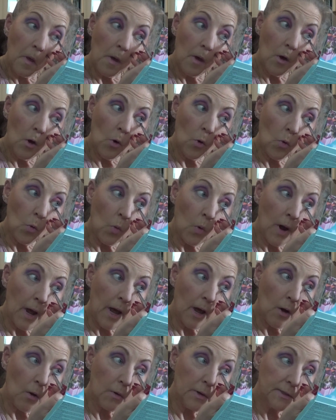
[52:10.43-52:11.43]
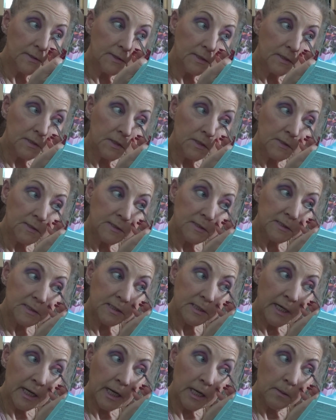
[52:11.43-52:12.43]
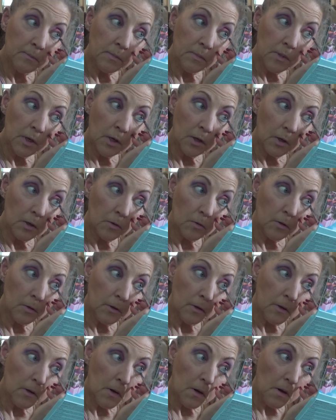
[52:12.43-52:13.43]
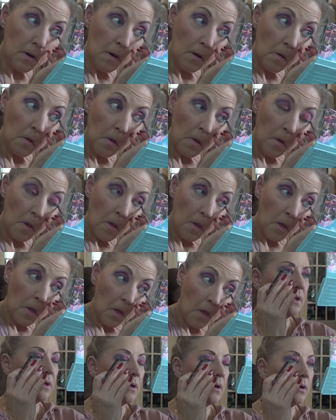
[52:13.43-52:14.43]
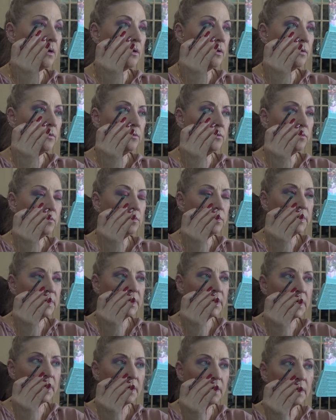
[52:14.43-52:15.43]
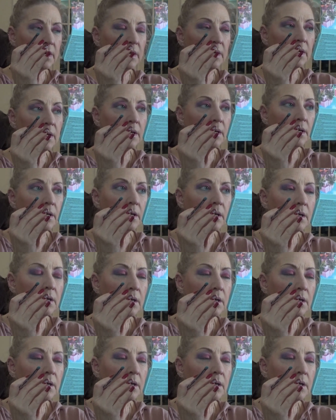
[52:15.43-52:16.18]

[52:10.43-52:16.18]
Oh wow, is it the same color? Okay.